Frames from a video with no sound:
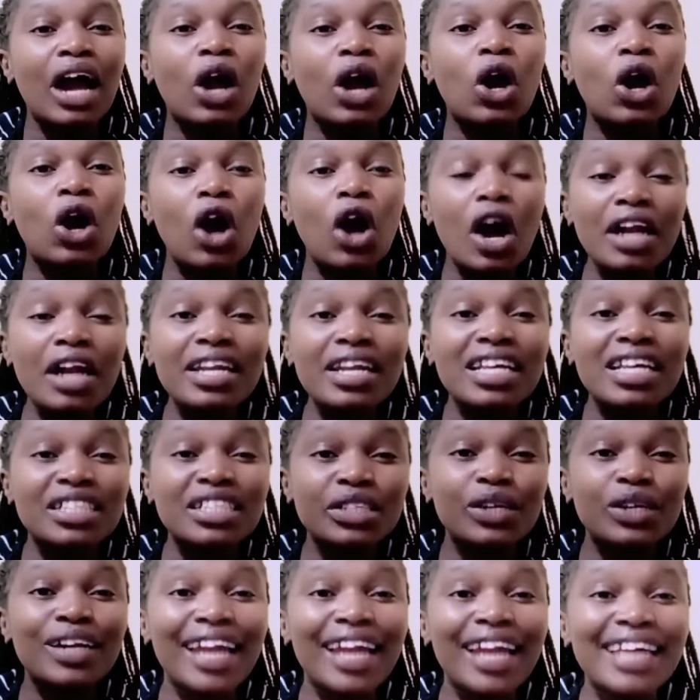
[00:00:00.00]
God does
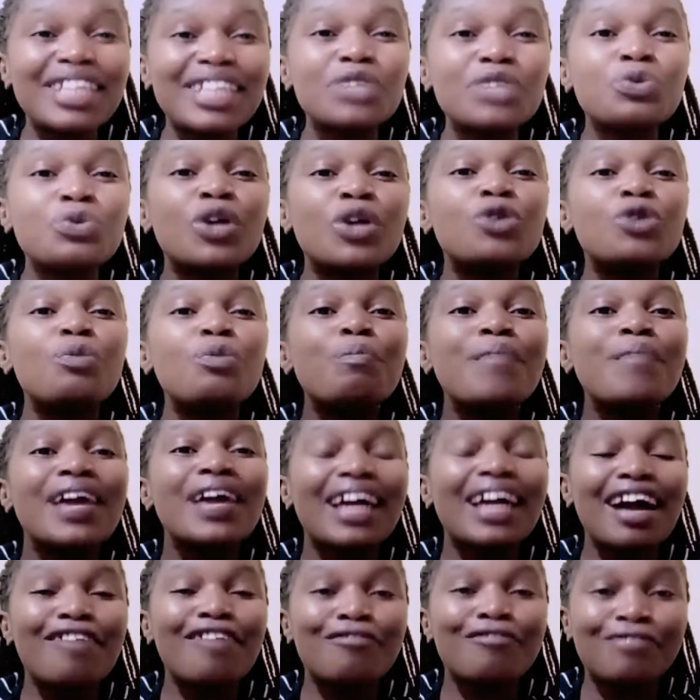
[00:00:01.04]
not like it when you
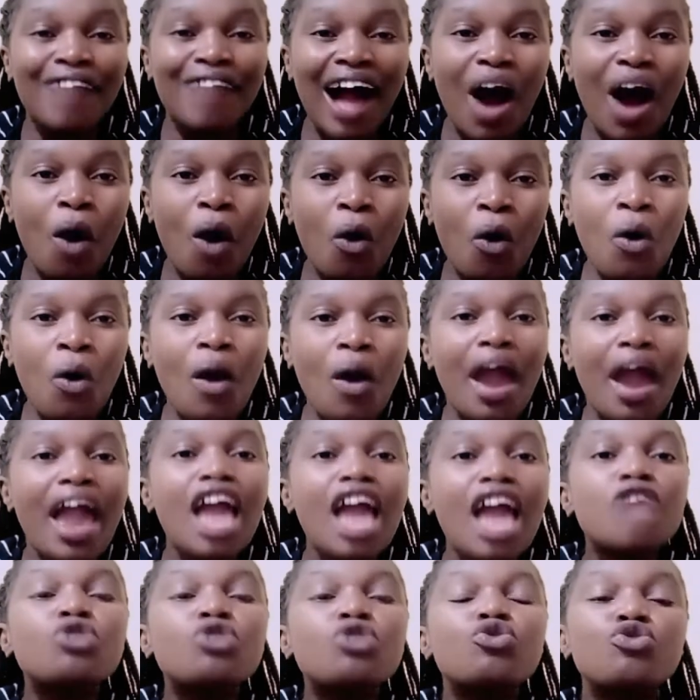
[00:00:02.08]
make a vow
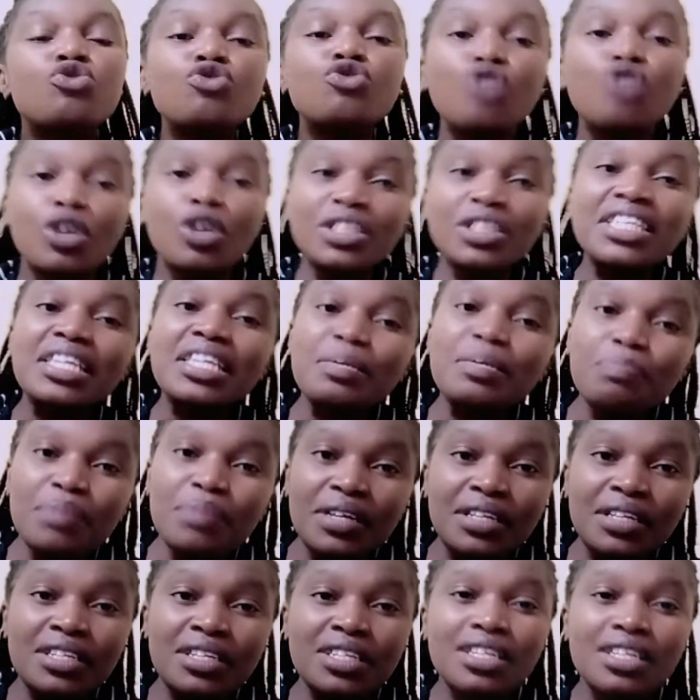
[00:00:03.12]
and you do not keep
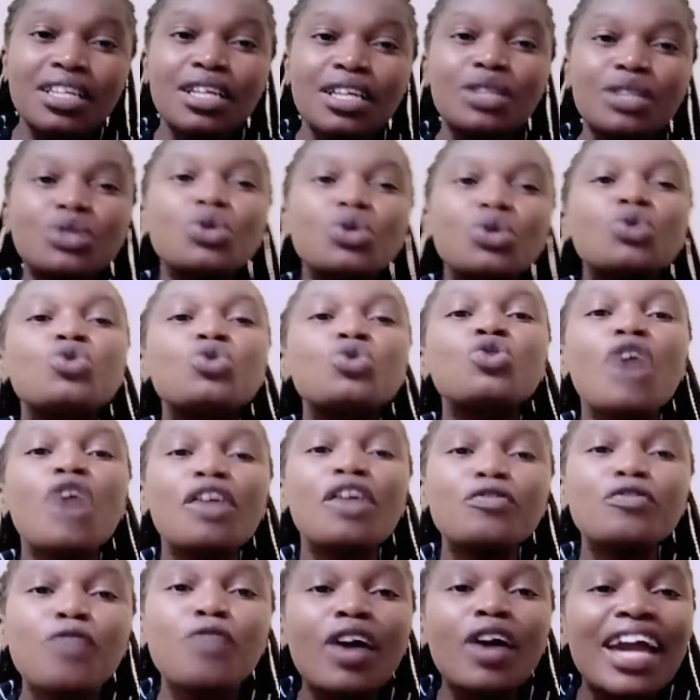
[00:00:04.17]
it. So do
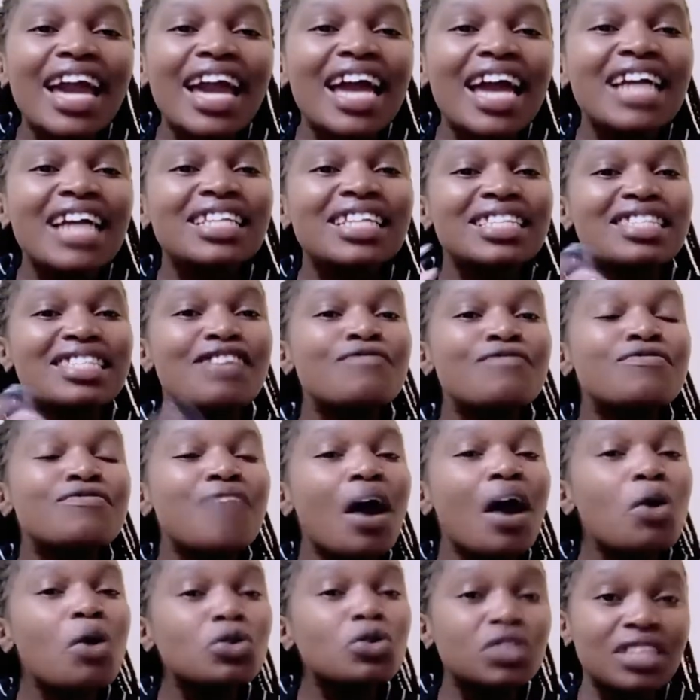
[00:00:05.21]
not forget the
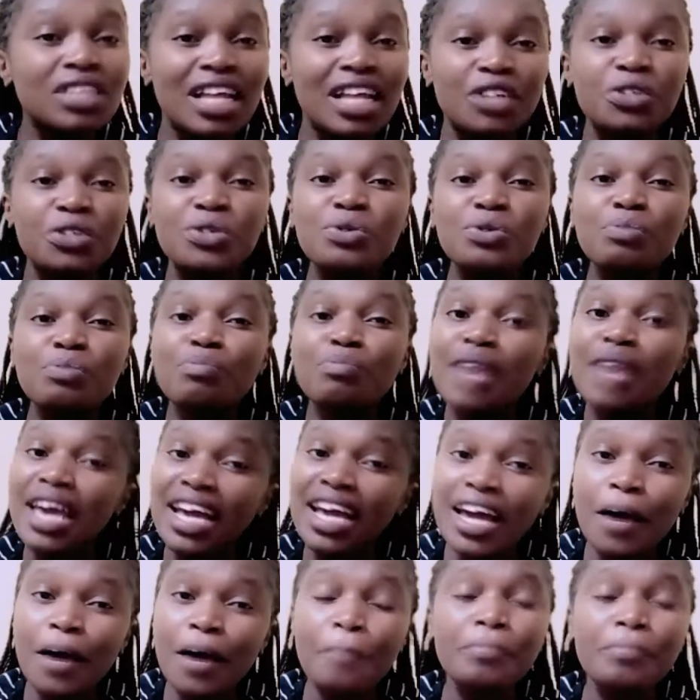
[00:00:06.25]
vows that you
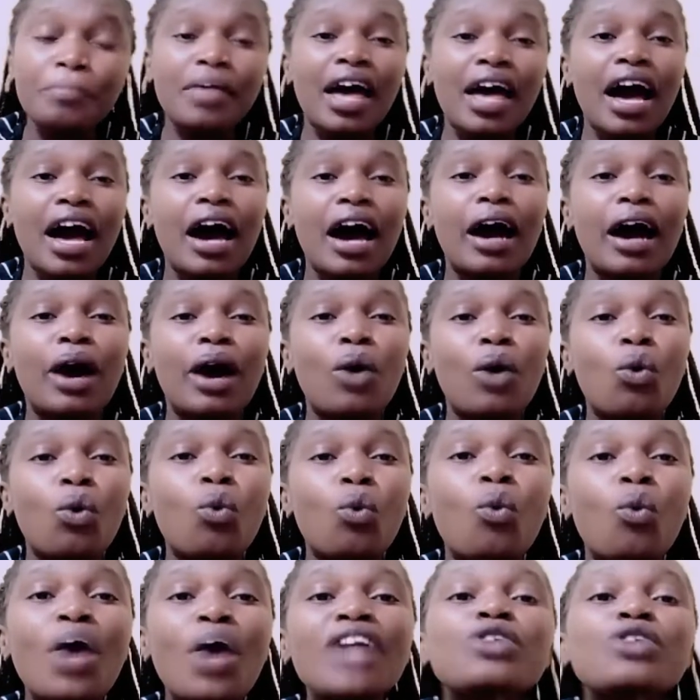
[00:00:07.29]
make
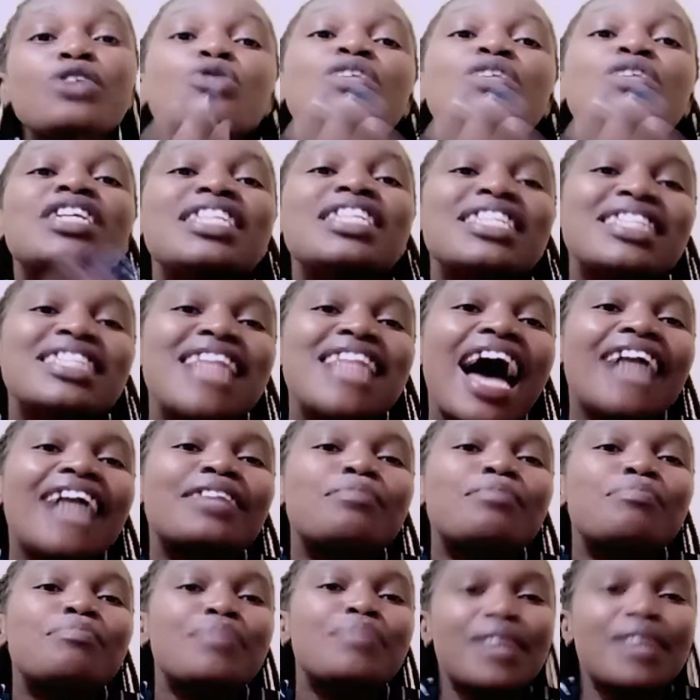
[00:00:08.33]
when you need
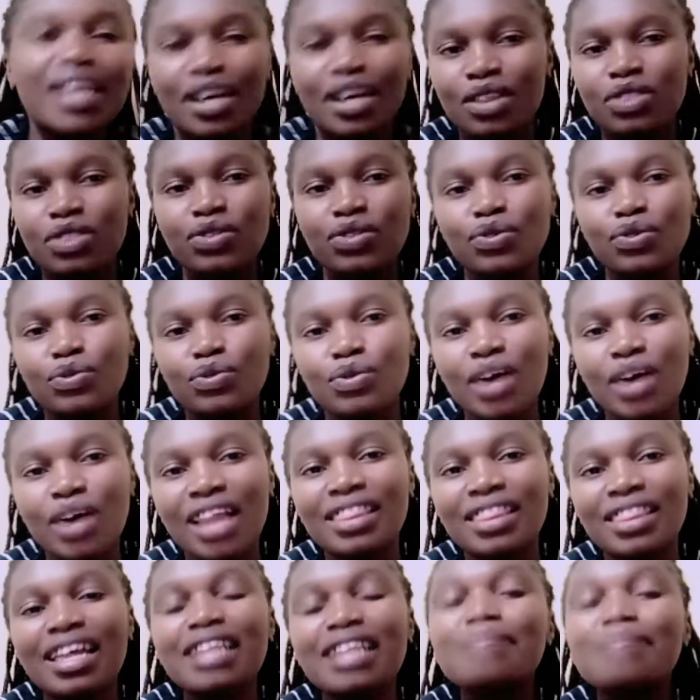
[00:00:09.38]
that breakthrough.
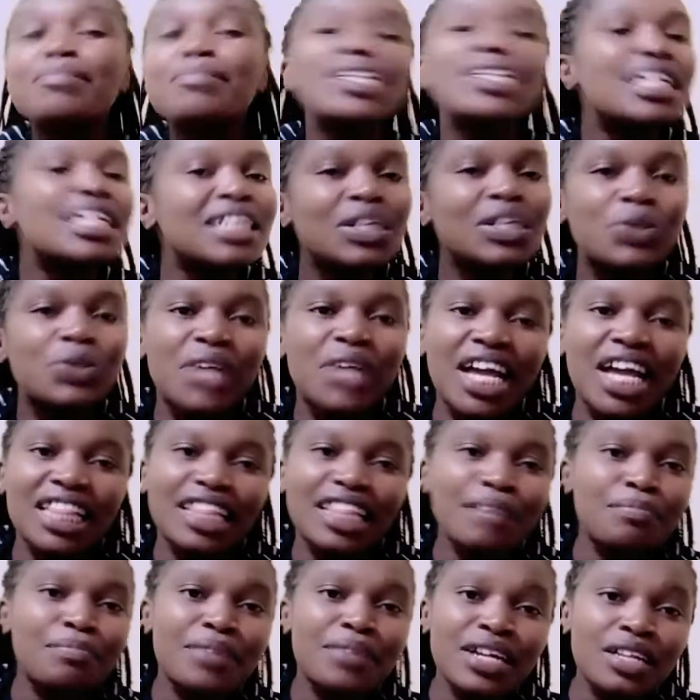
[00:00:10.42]
And then immediately you get
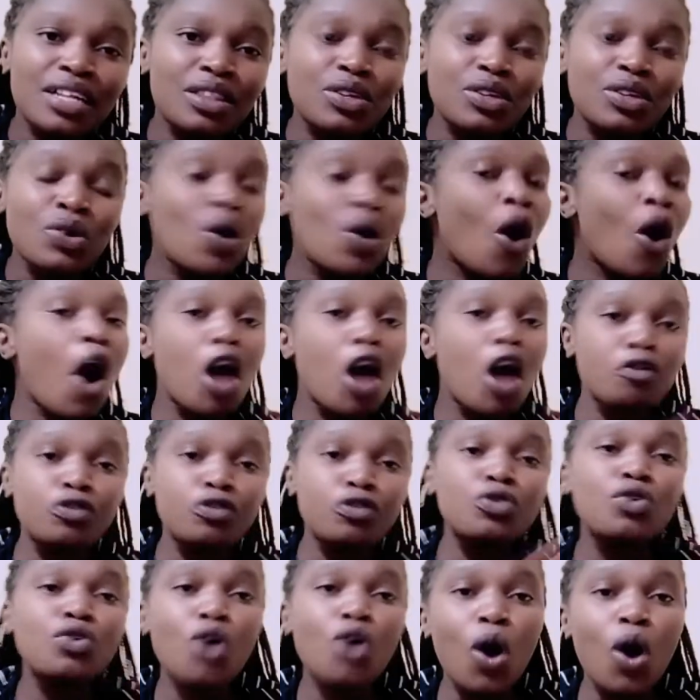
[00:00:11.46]
the breakthrough, off
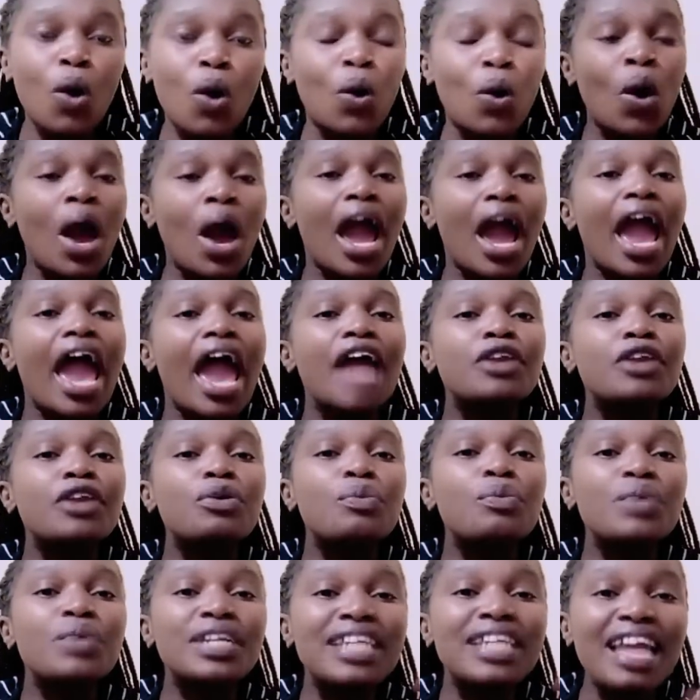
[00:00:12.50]
you go, and
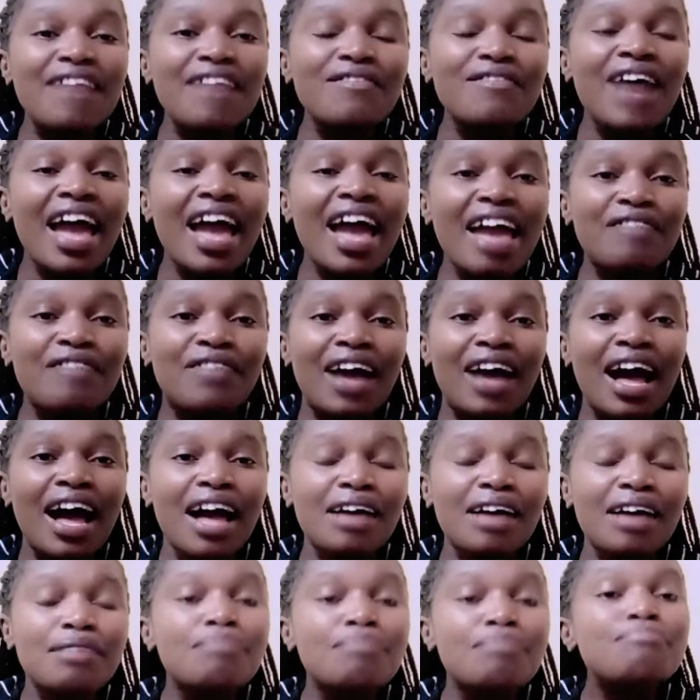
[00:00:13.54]
you will never ever
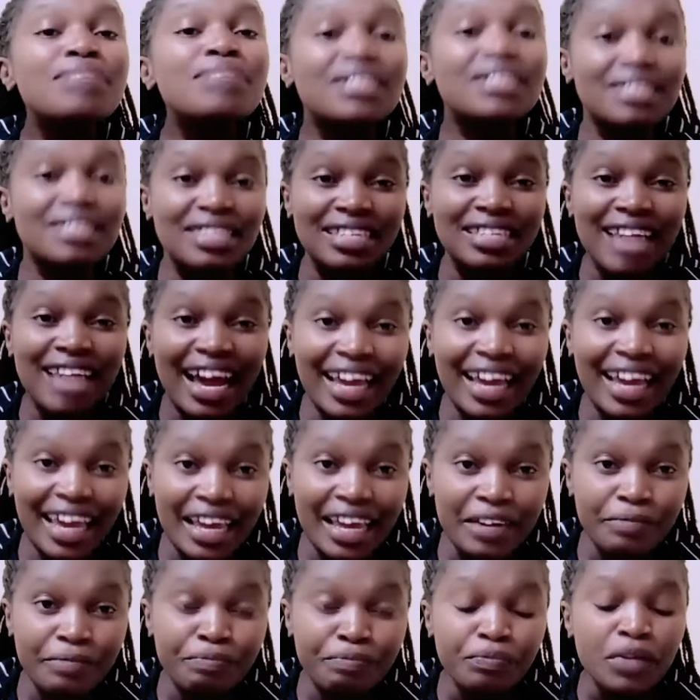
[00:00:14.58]
be seen
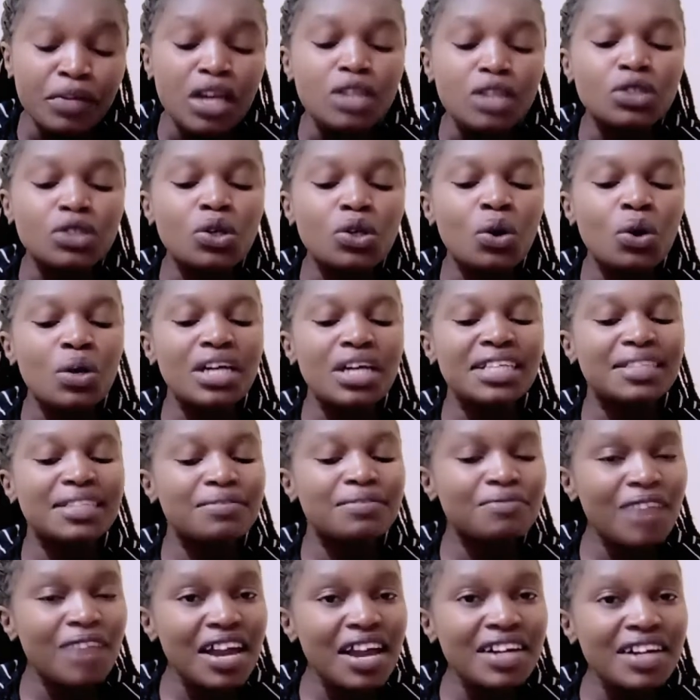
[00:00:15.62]
again. So
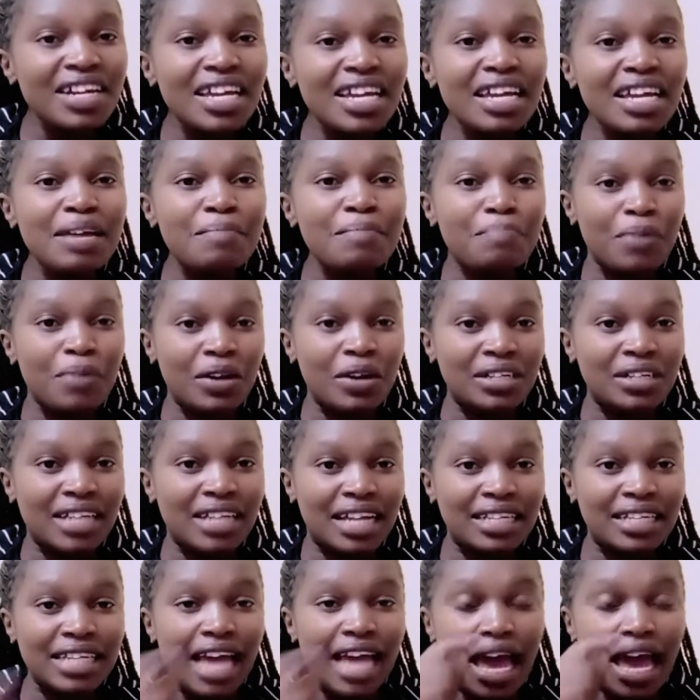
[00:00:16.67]
it's very
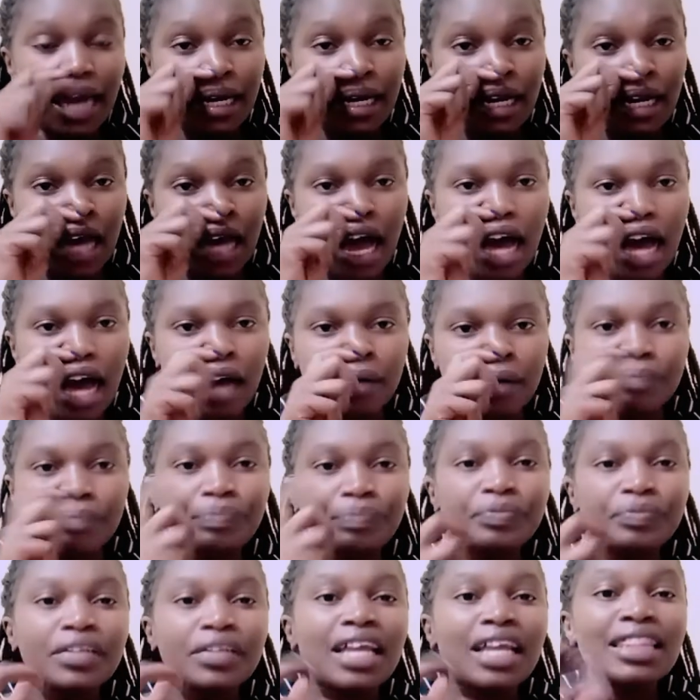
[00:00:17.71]
important. And
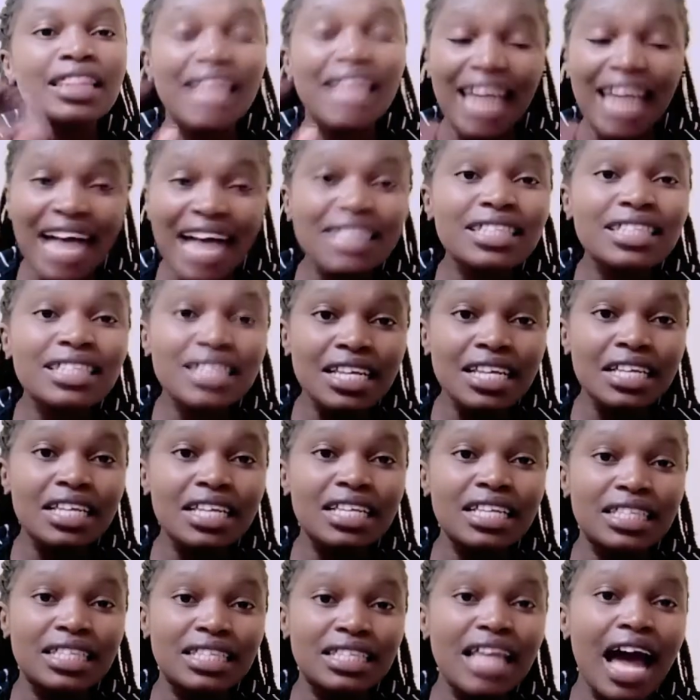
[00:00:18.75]
the last thing
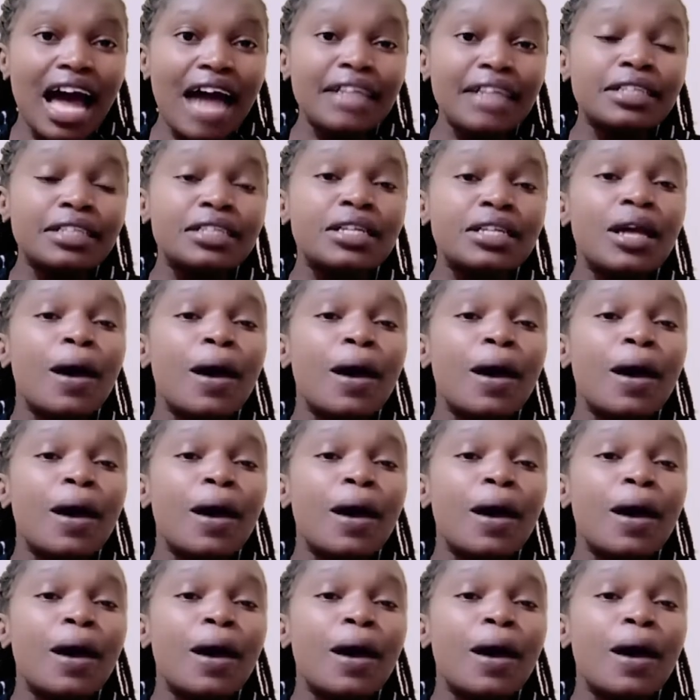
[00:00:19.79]
is that